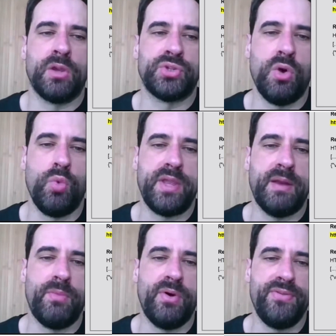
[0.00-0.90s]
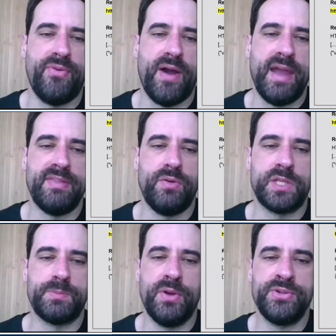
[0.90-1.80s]
So we can modify the
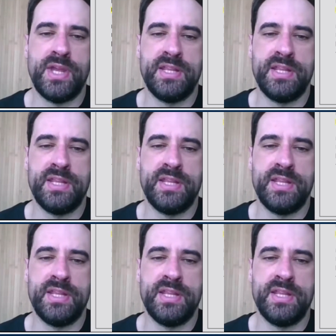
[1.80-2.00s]
response,